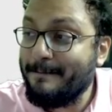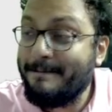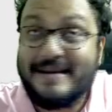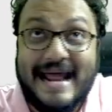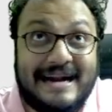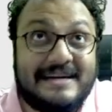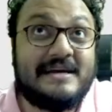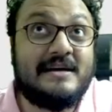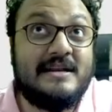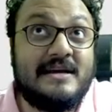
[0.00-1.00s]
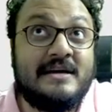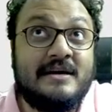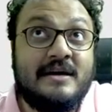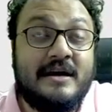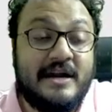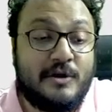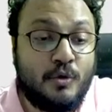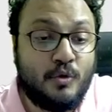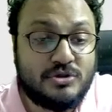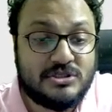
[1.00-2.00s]
Practically, it
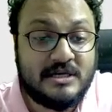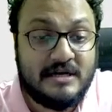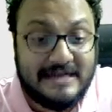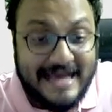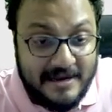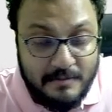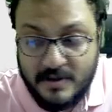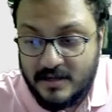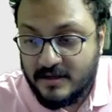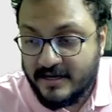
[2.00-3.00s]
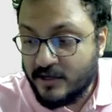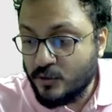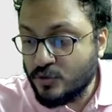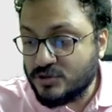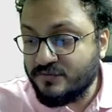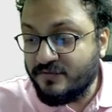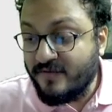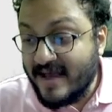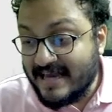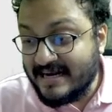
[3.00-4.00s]
looks terrible. It looks
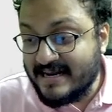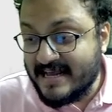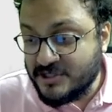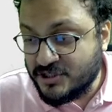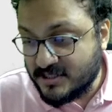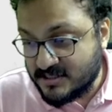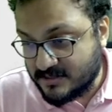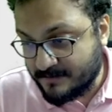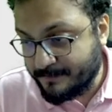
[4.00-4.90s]
very dangerous.